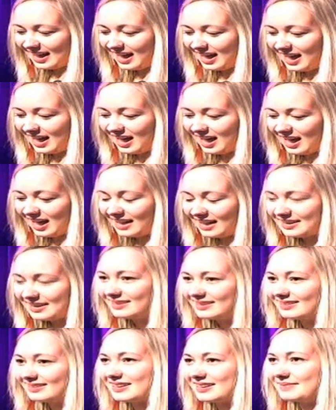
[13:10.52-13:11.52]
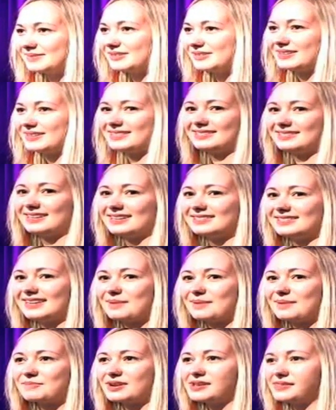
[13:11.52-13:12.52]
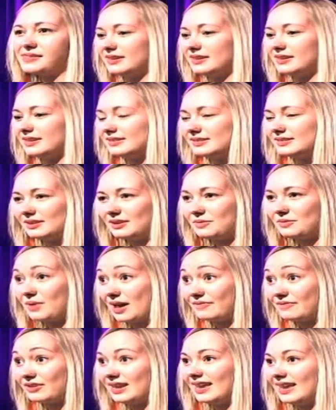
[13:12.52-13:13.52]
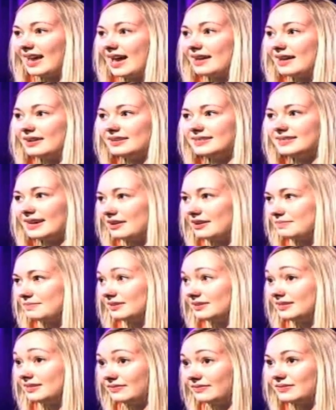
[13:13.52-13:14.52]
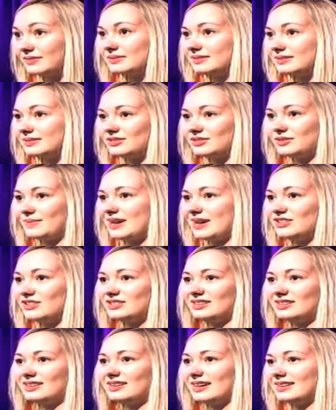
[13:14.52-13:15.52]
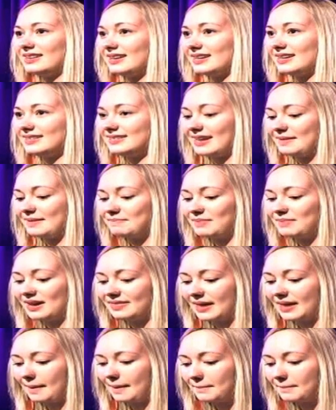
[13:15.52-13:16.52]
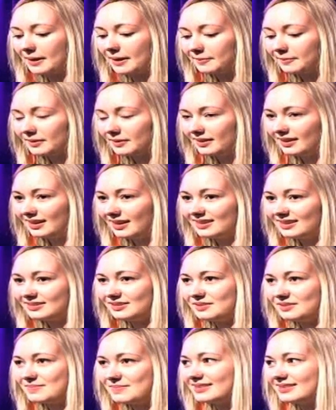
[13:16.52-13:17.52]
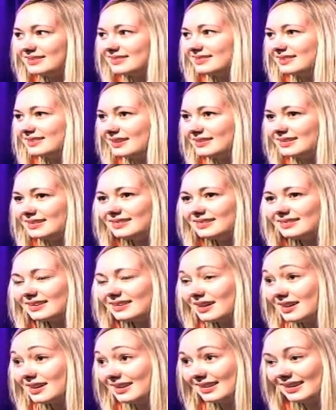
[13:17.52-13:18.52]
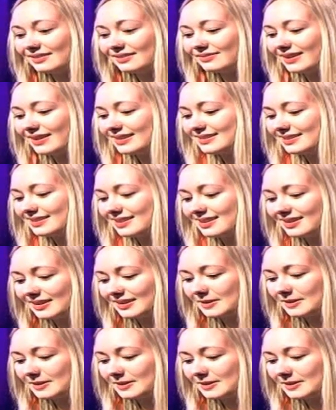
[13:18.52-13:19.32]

I didn't come to criticise Cameron. I think he's doing whatever he can in a terrible and difficult situation, and I, I stand by that. But as Jimenez noted kindly, in fact, in The Guardian.